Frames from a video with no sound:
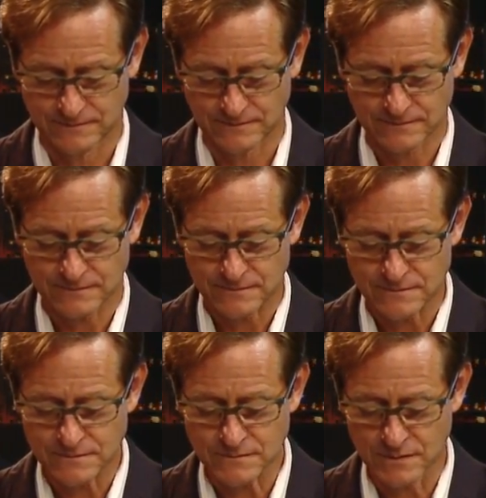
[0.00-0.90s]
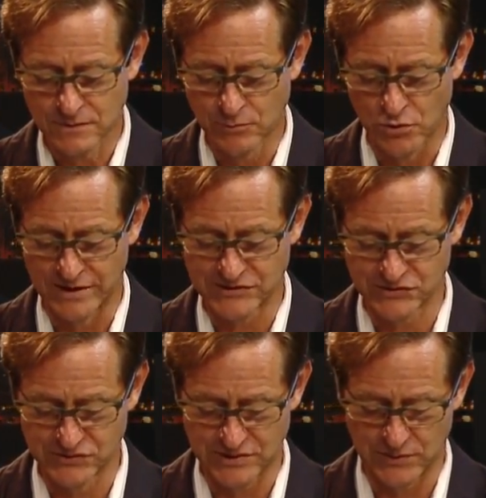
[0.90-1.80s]
Good morning. Good morning,
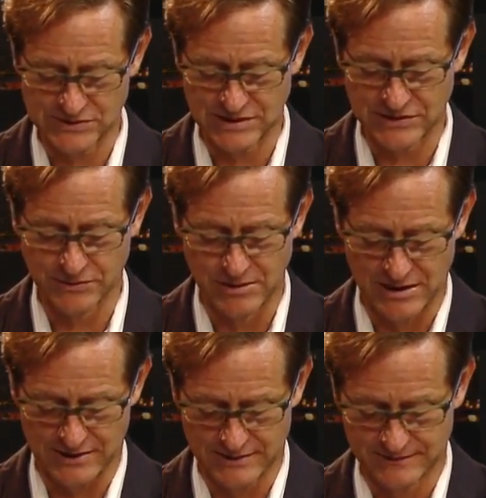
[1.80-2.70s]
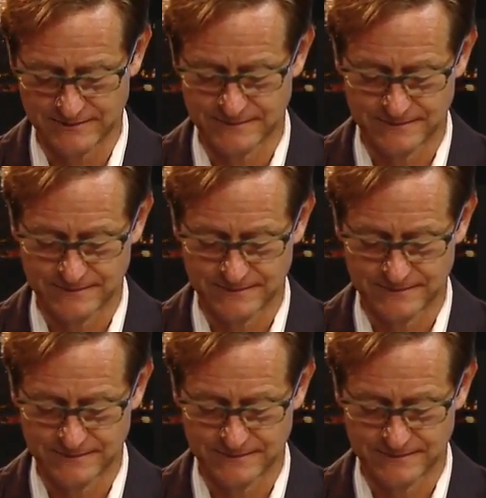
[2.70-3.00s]
Susie. What's on your mind?